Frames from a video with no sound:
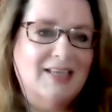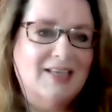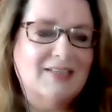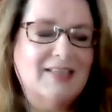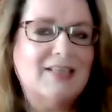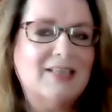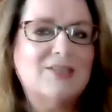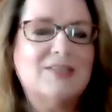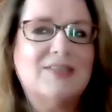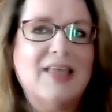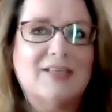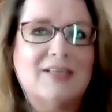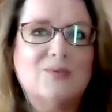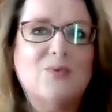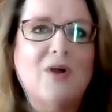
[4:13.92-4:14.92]
because
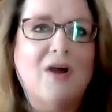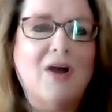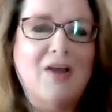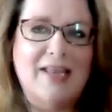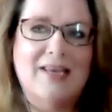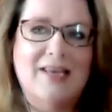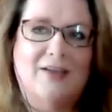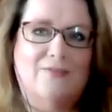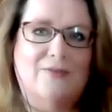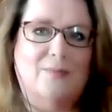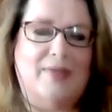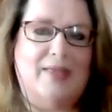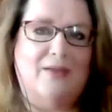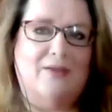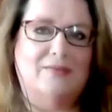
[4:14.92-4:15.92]
that's what I love
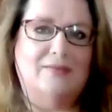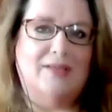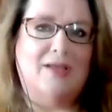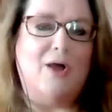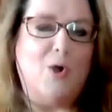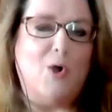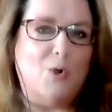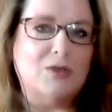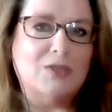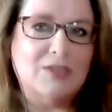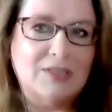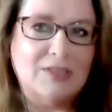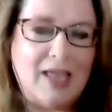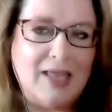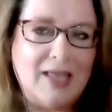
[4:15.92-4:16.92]
about
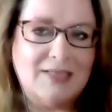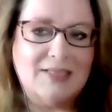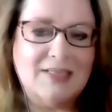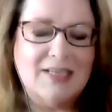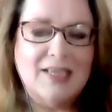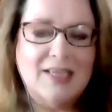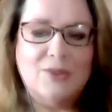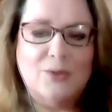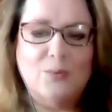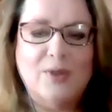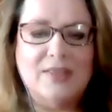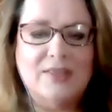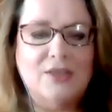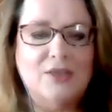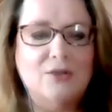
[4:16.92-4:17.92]
art, and the
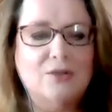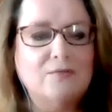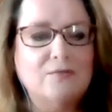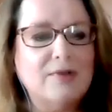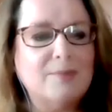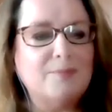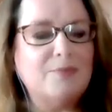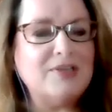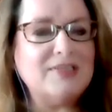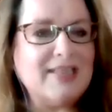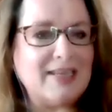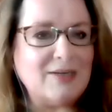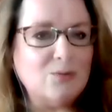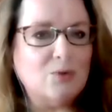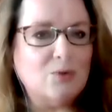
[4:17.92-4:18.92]
way that you can
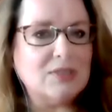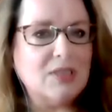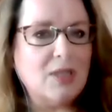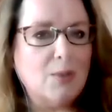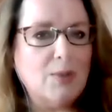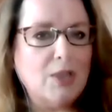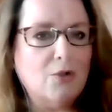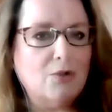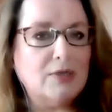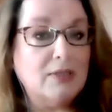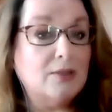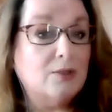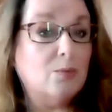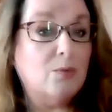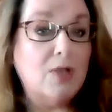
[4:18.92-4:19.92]
represent what's going on
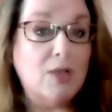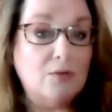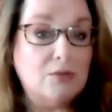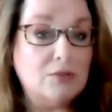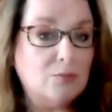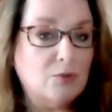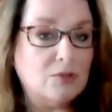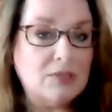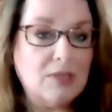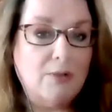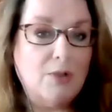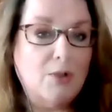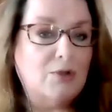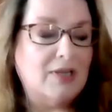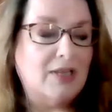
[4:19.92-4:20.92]
in the world and what's
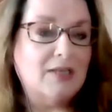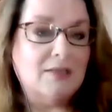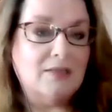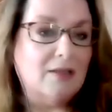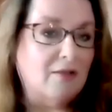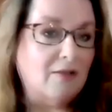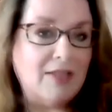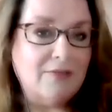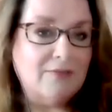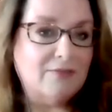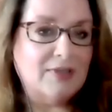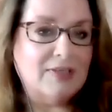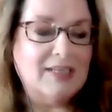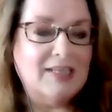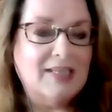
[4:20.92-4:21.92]
going on in life,
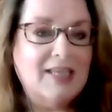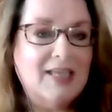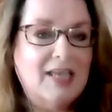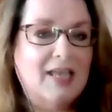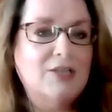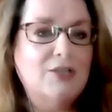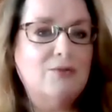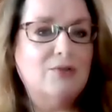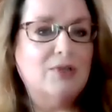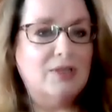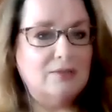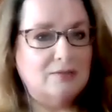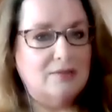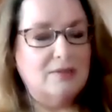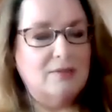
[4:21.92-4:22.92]
and you
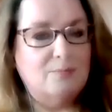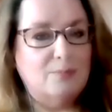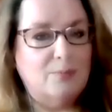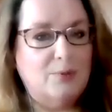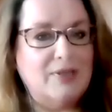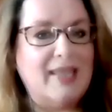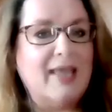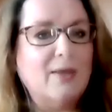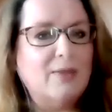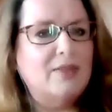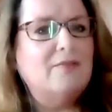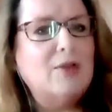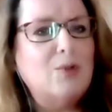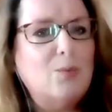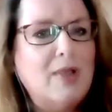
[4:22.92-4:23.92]
can put it out
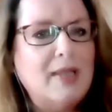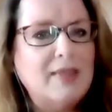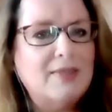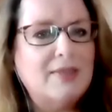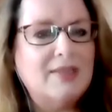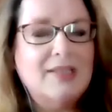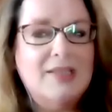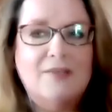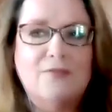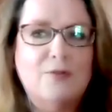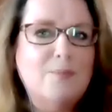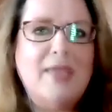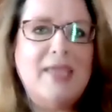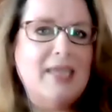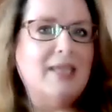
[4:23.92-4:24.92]
there in a way that, for
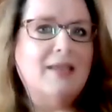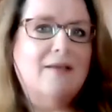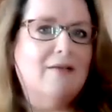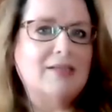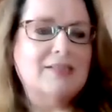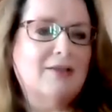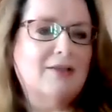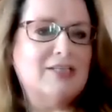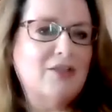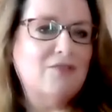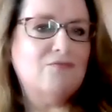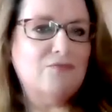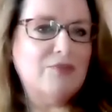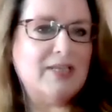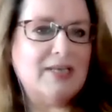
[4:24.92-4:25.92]
me, I
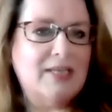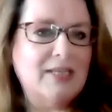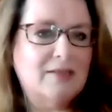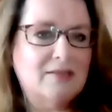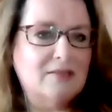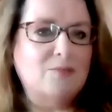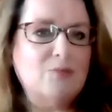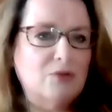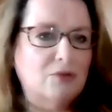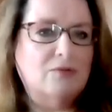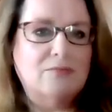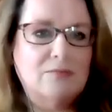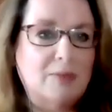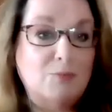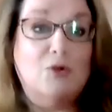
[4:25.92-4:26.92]
don't really, because I'm not
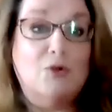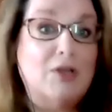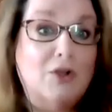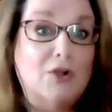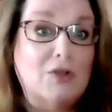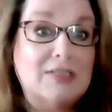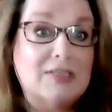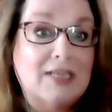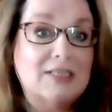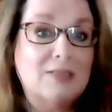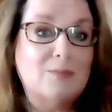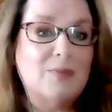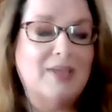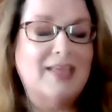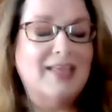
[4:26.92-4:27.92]
an
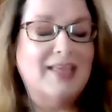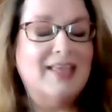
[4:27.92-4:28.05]
artist, but